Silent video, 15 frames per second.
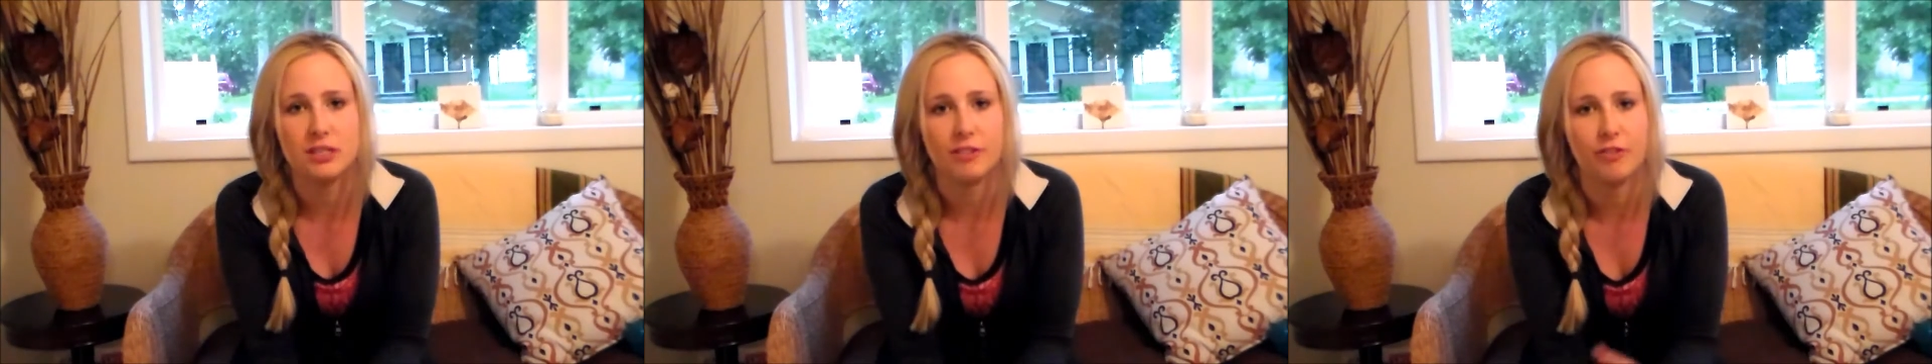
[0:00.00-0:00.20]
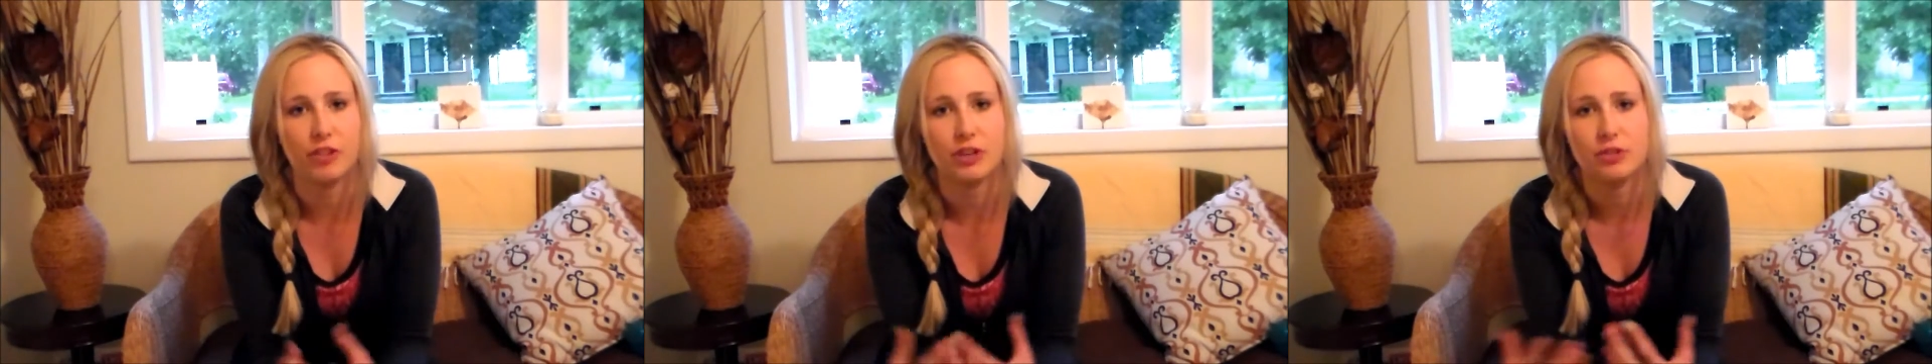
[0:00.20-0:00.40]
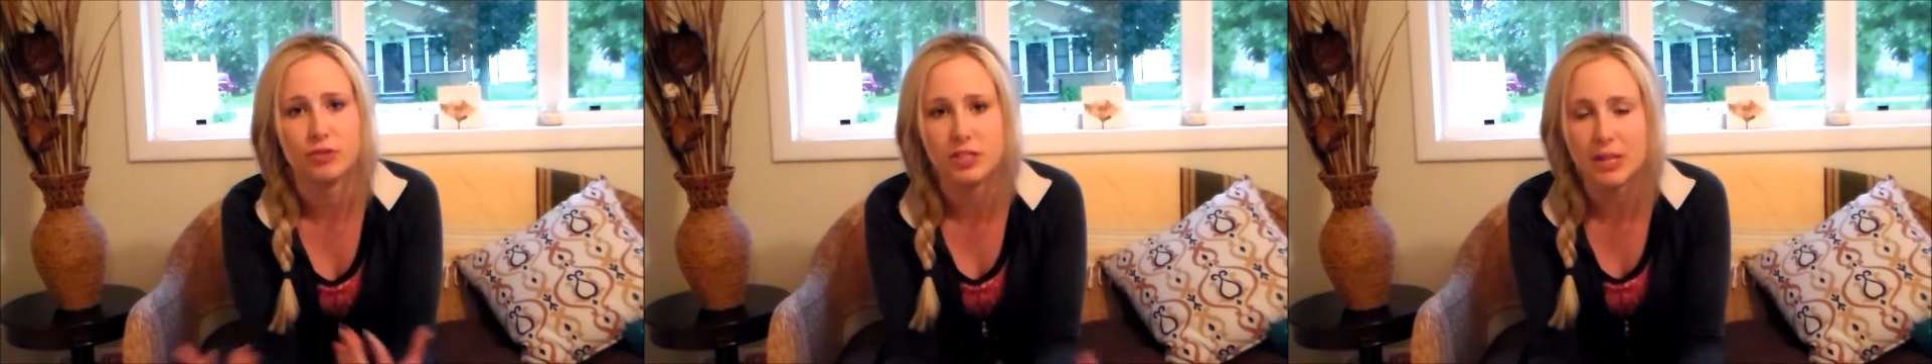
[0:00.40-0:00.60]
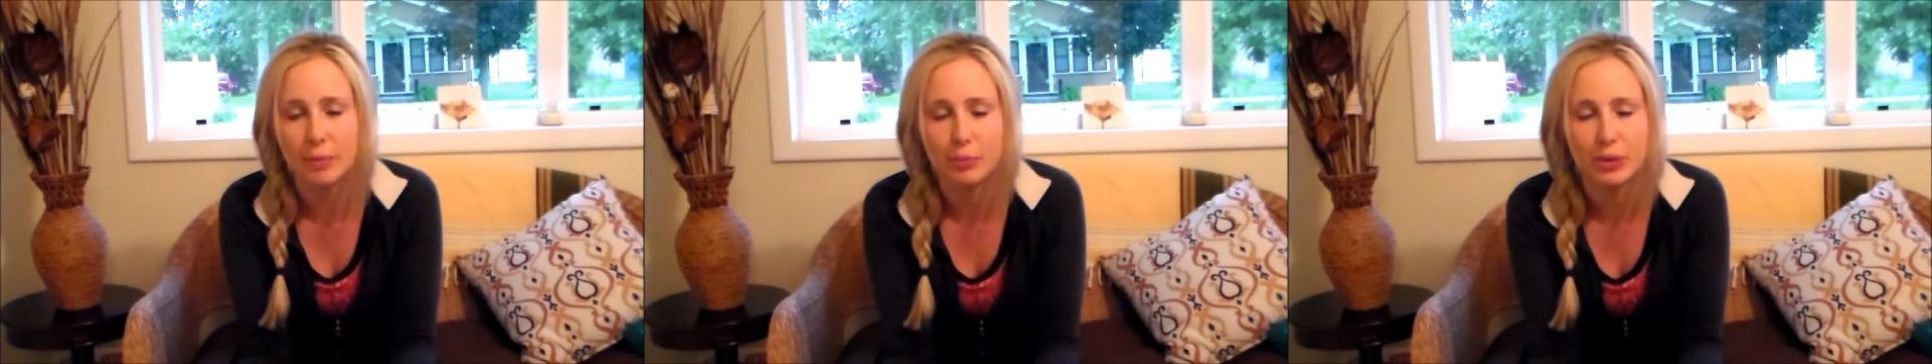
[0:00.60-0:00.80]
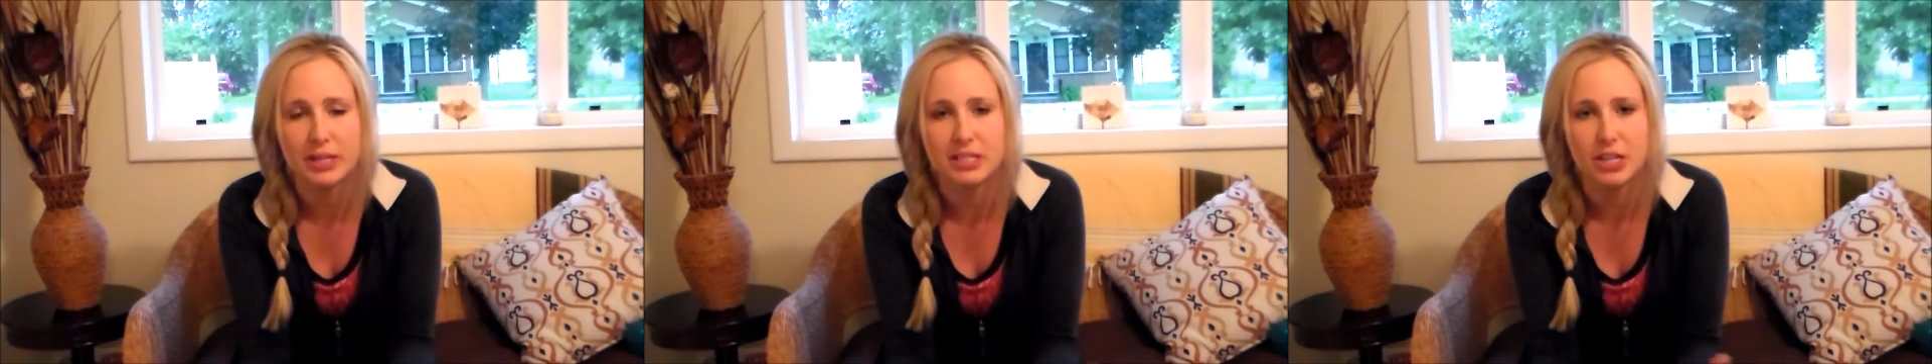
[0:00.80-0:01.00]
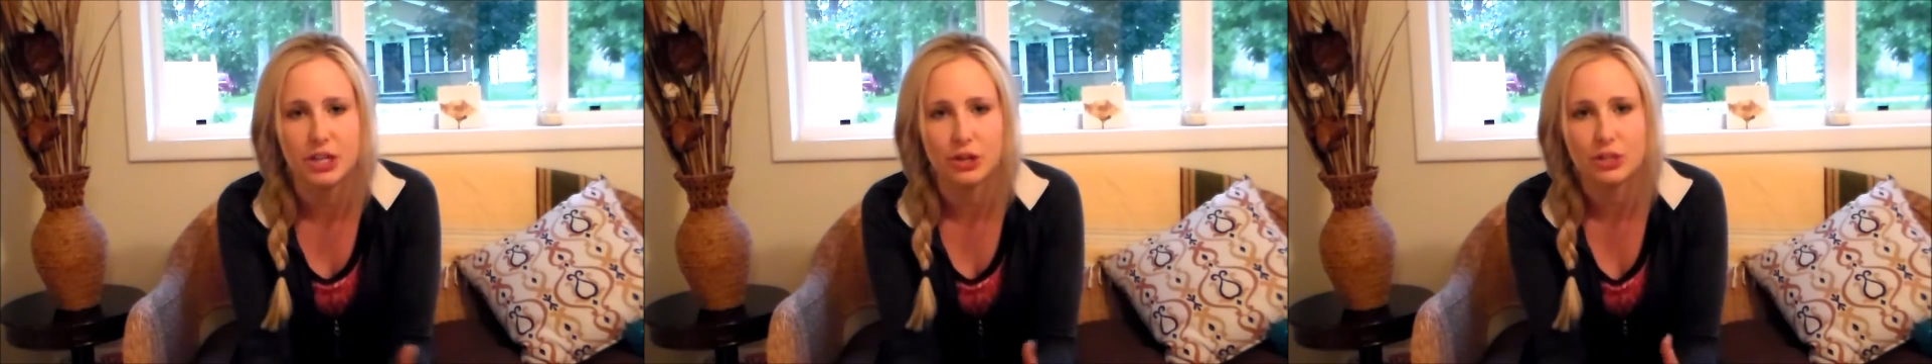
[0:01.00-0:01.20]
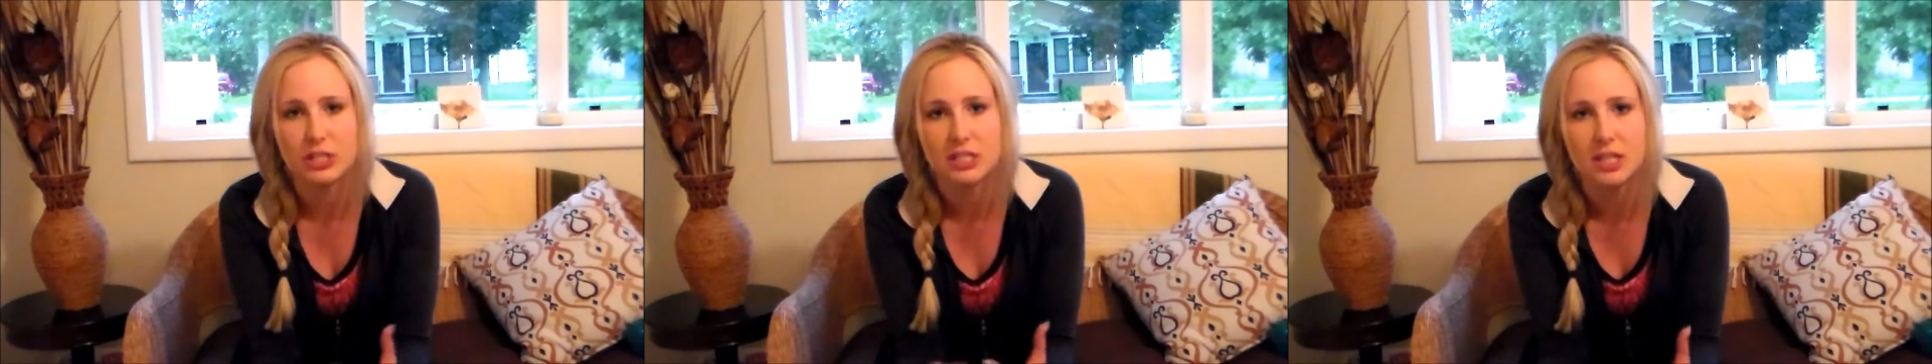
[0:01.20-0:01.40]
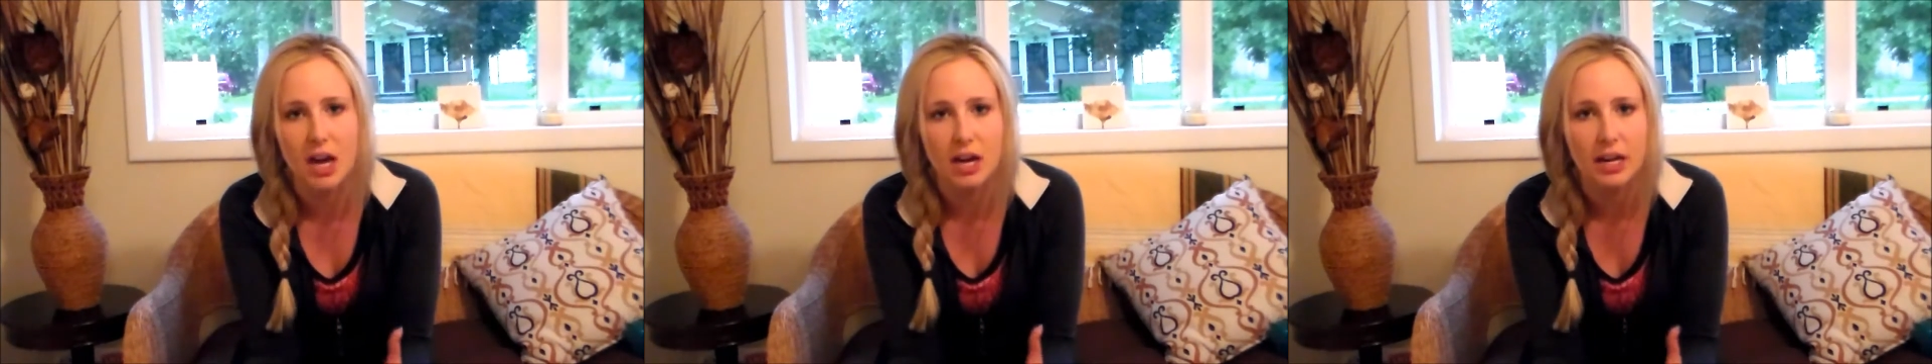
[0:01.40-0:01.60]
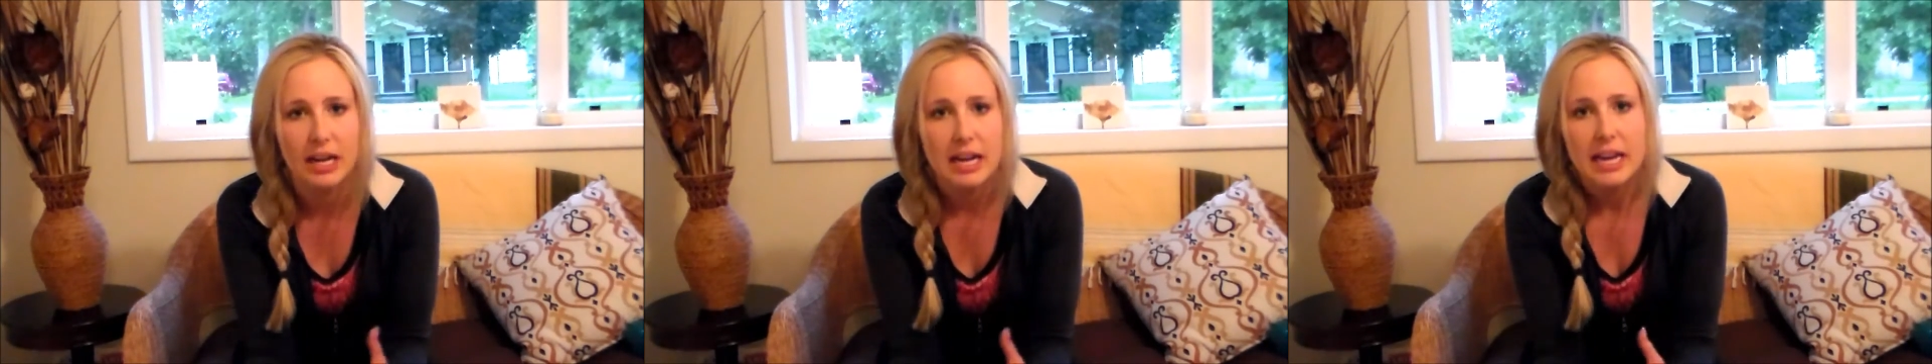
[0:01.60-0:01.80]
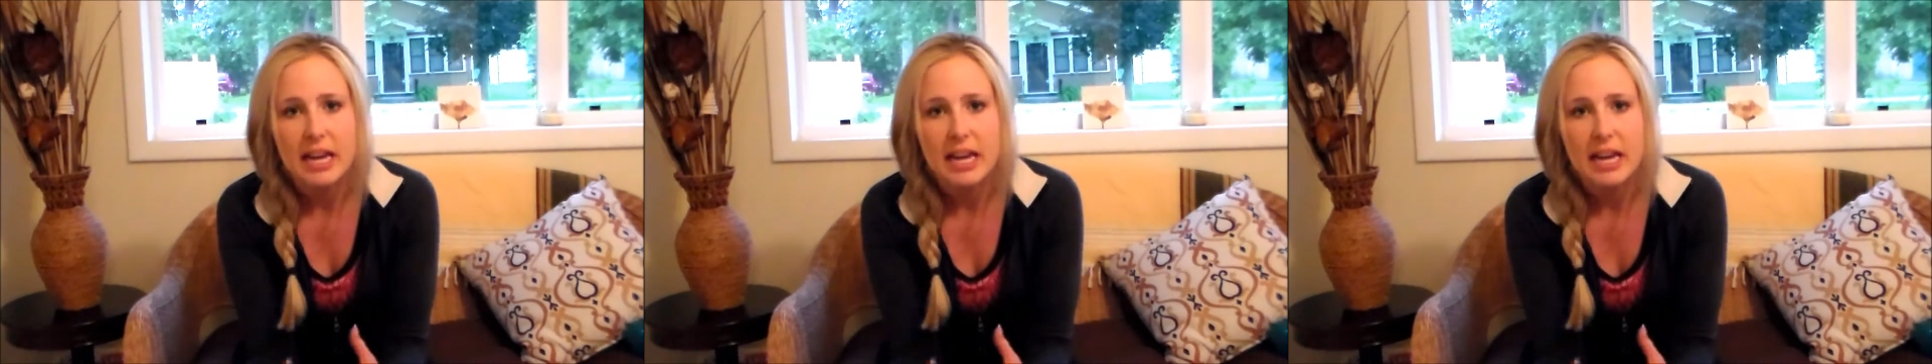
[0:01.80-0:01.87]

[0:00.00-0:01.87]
if for some reason you're stuck